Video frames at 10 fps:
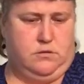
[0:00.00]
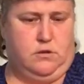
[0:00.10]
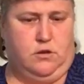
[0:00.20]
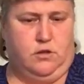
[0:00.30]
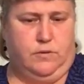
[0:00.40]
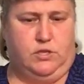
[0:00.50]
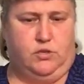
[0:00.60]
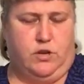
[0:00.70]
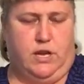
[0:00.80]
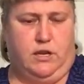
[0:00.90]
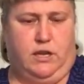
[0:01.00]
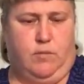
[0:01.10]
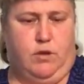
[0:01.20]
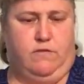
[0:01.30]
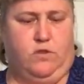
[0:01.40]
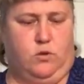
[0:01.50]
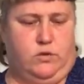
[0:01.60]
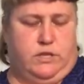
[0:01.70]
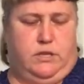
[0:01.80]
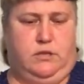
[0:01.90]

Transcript: all the way straight, came unfolded.